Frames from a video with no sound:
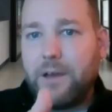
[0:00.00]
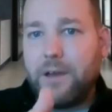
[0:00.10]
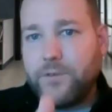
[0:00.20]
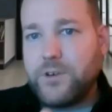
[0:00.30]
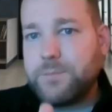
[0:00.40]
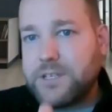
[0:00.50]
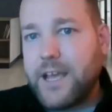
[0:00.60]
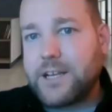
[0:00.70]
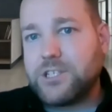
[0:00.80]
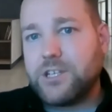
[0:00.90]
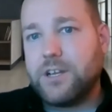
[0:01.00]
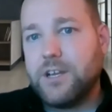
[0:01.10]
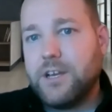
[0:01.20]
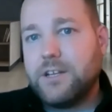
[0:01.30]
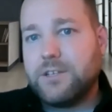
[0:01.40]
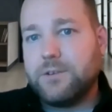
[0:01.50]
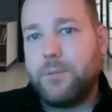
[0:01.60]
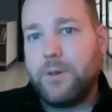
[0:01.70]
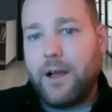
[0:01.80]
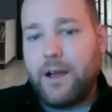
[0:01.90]
that first protection to
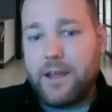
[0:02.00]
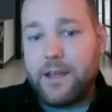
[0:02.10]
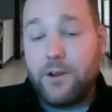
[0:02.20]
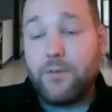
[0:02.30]
apply,